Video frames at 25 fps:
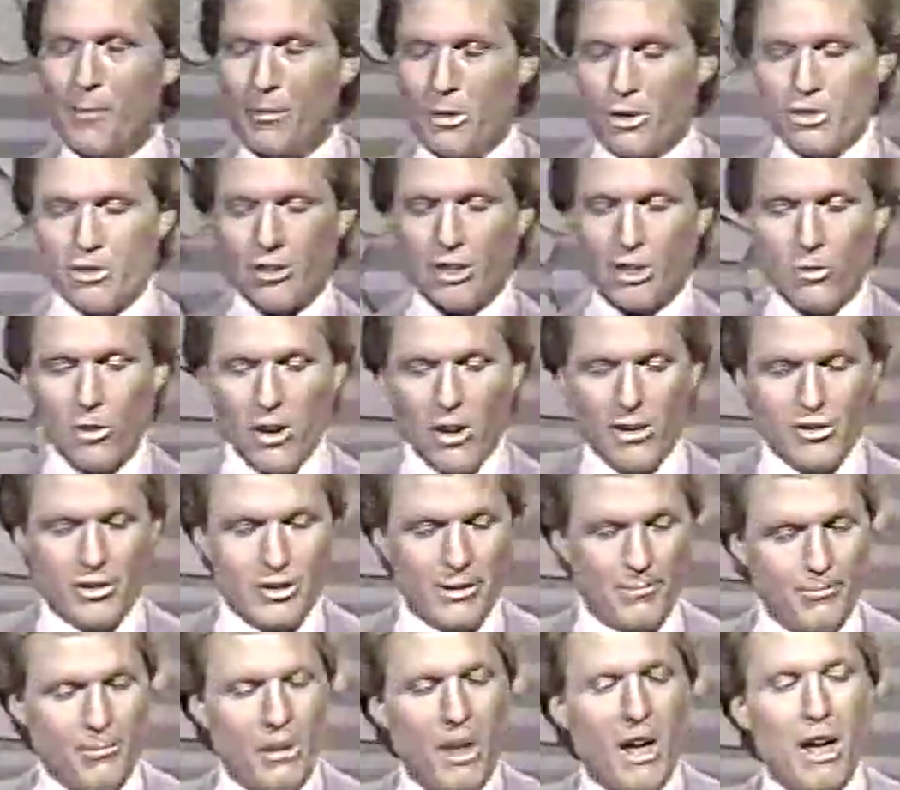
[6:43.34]
Here's the question.
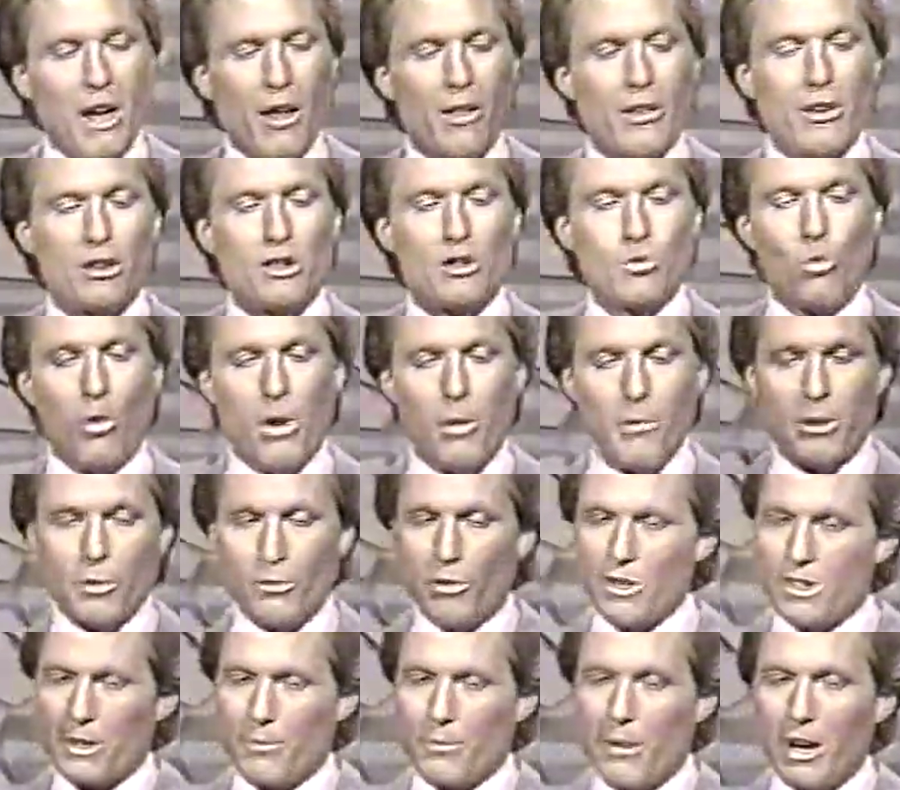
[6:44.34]
This woman
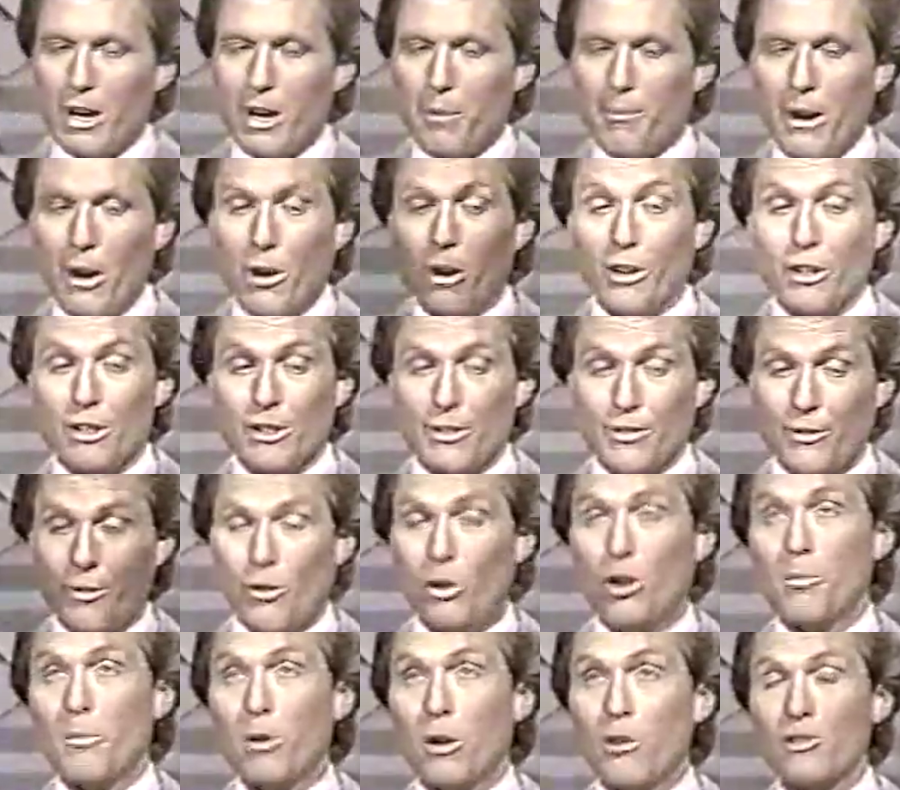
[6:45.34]
was among America's
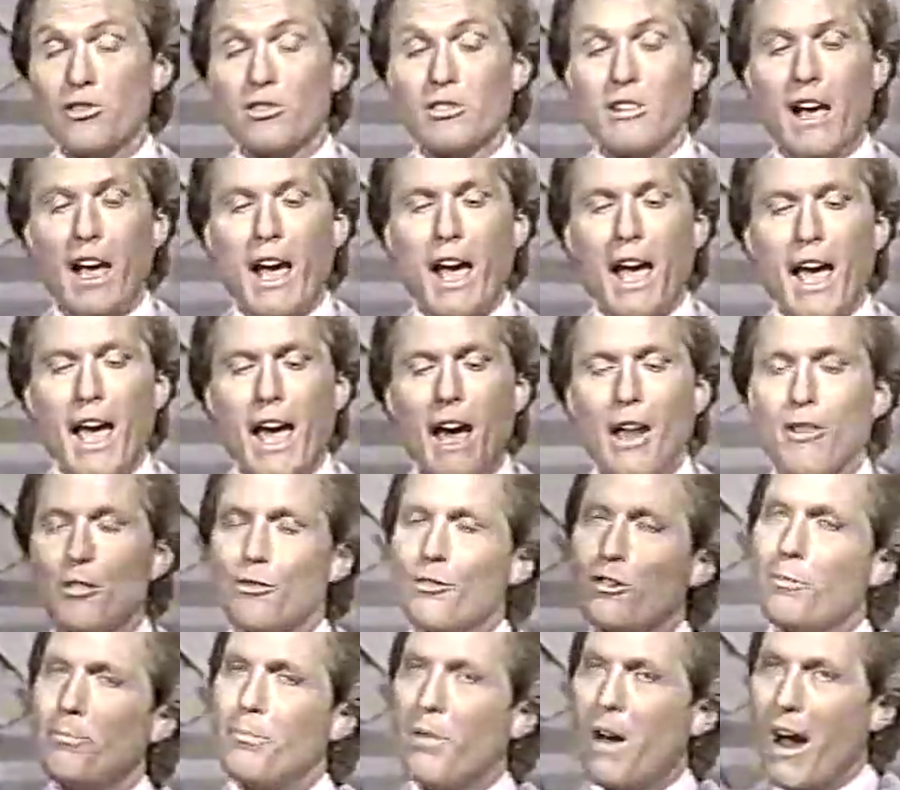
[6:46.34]
foremost
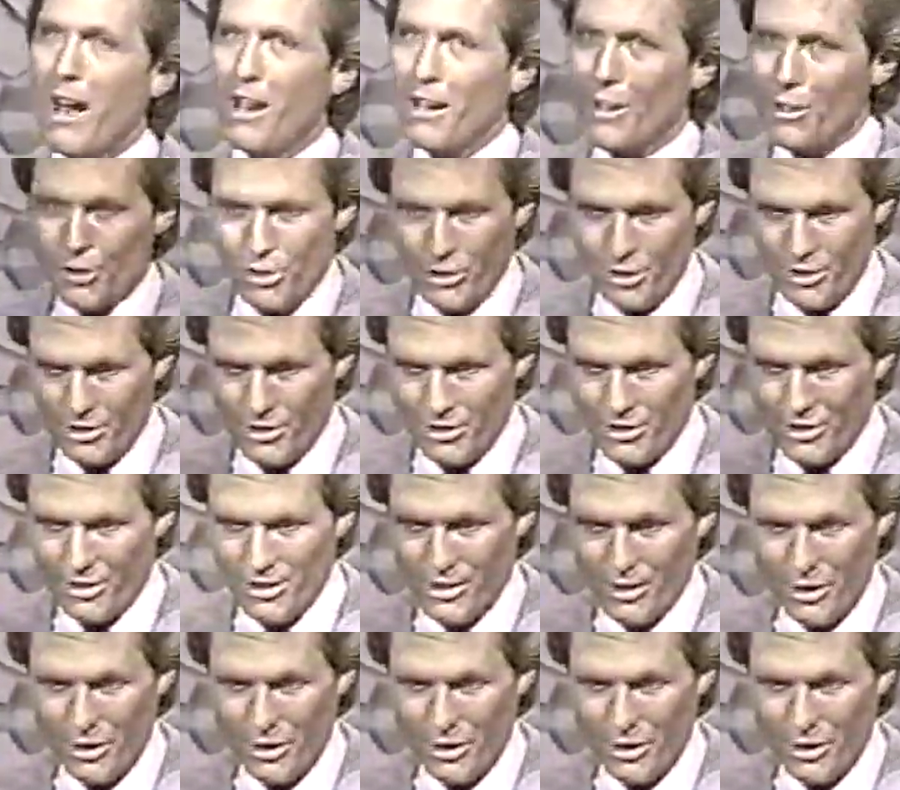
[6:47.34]
anthropologists and